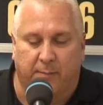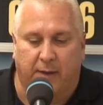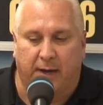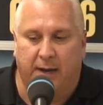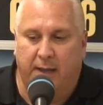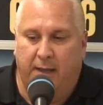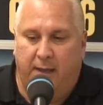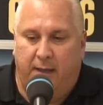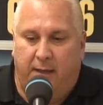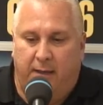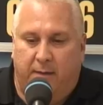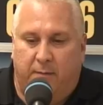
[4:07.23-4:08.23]
But
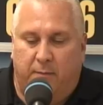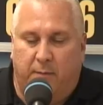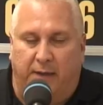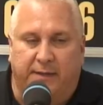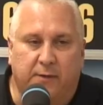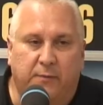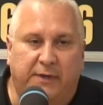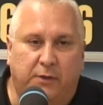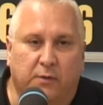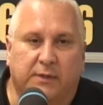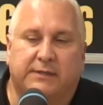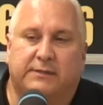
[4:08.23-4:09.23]
I think we
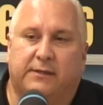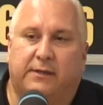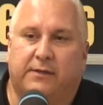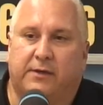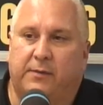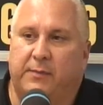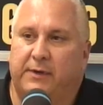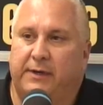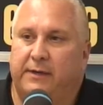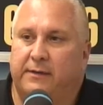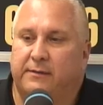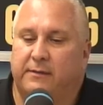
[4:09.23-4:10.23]
do listen to the community.